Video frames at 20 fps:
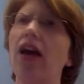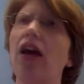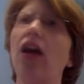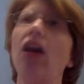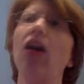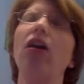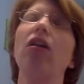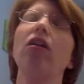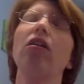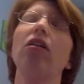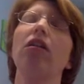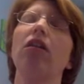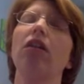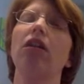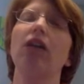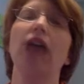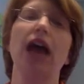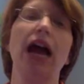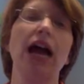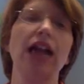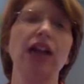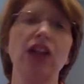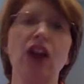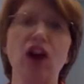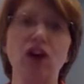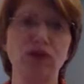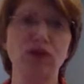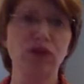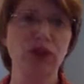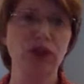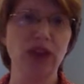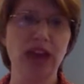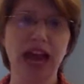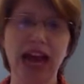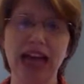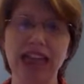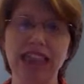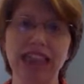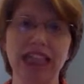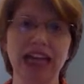Oh, I long for
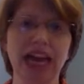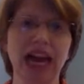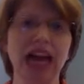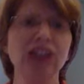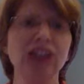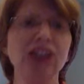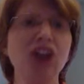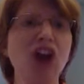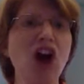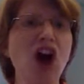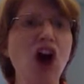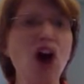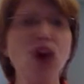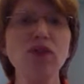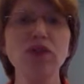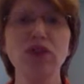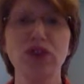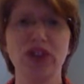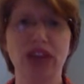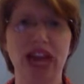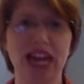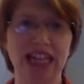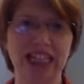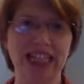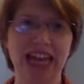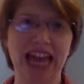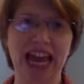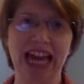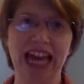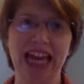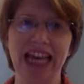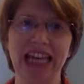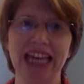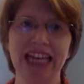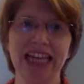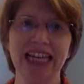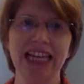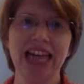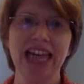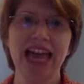that. I long for that day.
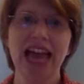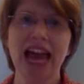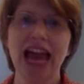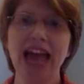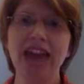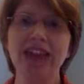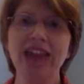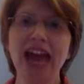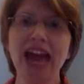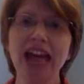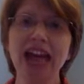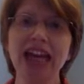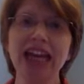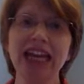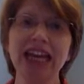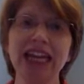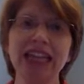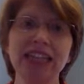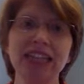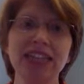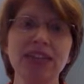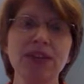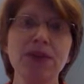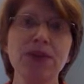And that is